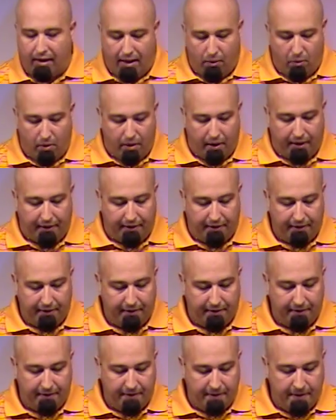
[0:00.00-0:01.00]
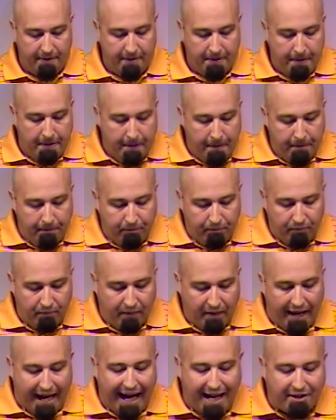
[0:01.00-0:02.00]
want.
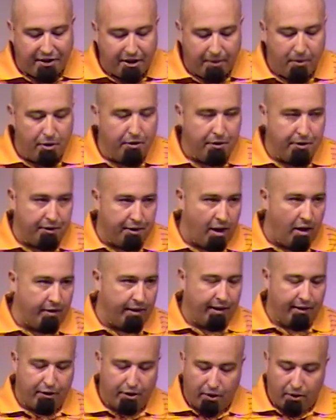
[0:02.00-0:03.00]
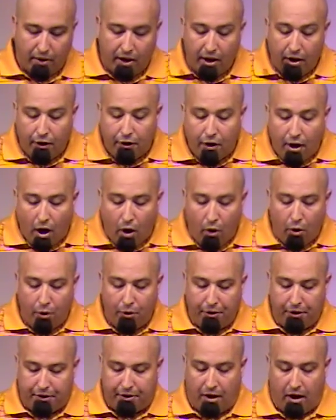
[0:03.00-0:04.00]
Ask them who they're talking to. Know who
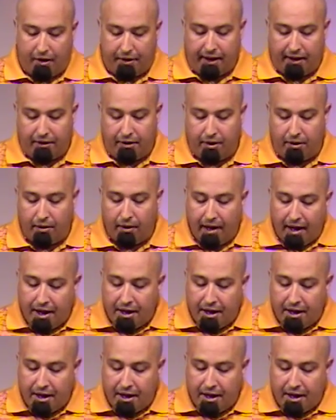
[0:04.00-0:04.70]
they're talking to.